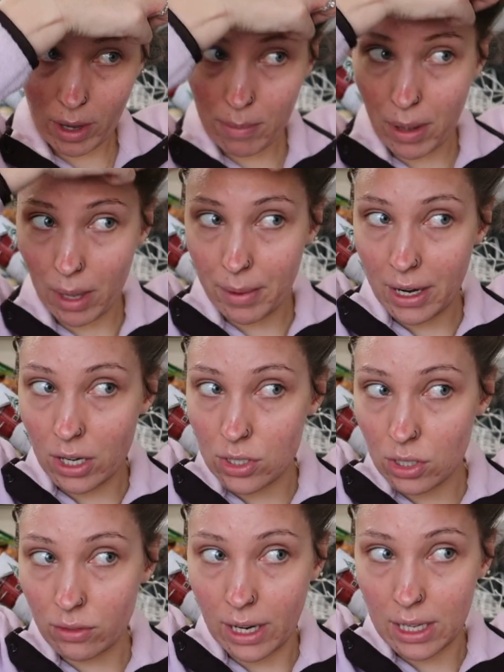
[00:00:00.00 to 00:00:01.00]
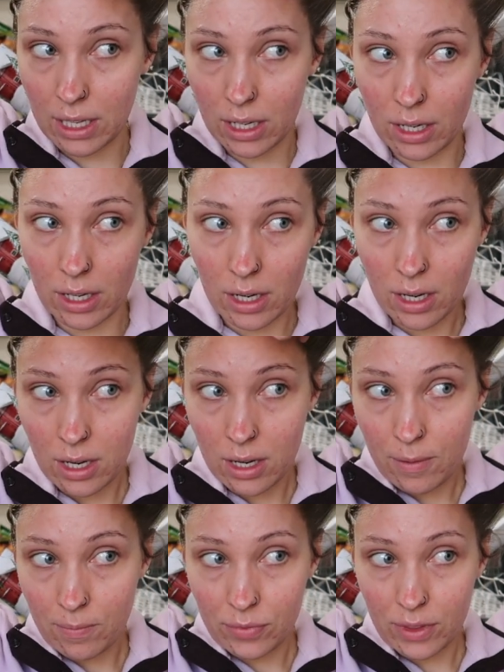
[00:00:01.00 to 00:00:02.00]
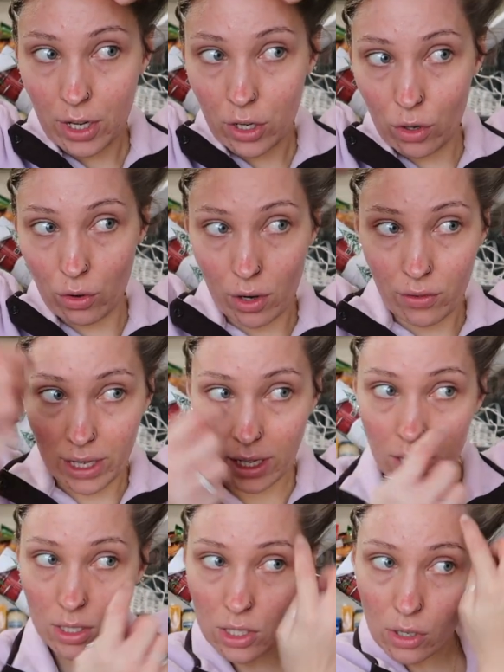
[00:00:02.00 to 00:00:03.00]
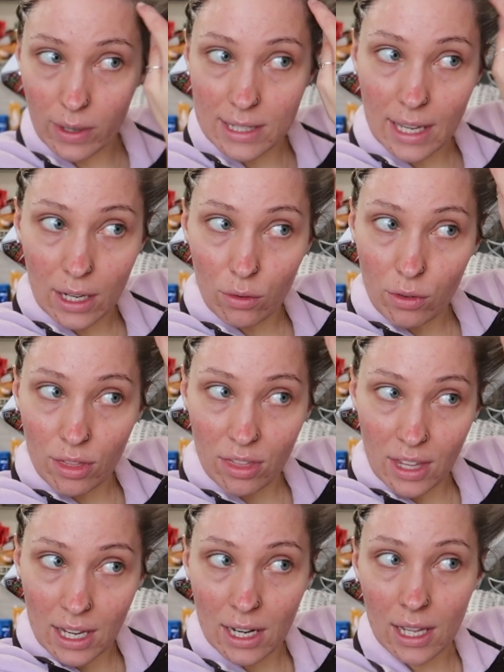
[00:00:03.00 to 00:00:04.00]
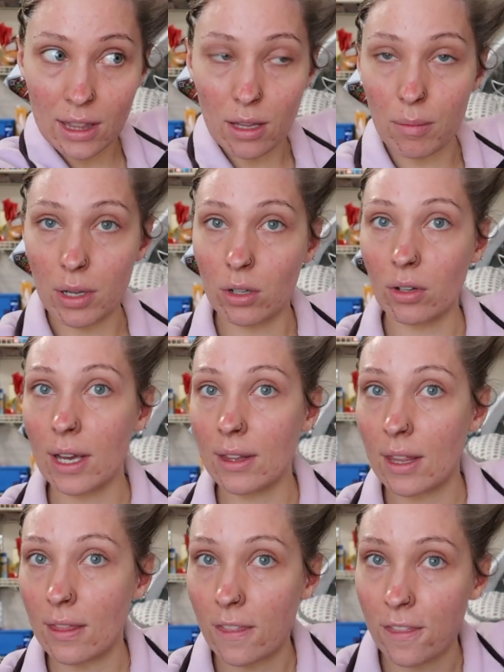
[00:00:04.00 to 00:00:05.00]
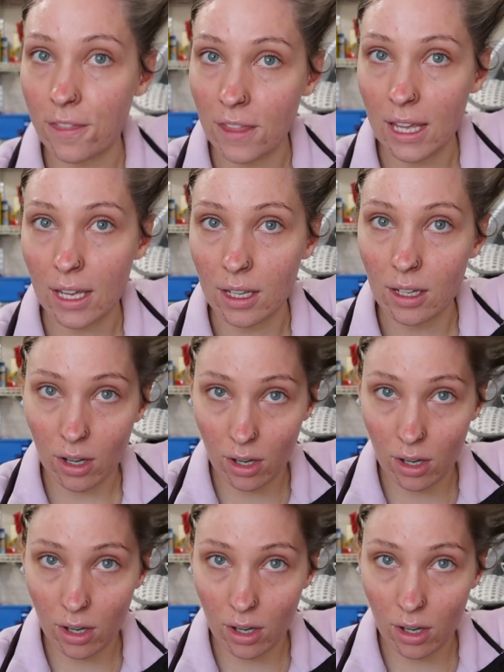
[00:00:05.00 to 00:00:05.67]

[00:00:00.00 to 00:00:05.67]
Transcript: my baby hairs are right here that are growing, so it's like thin in the middle and then thick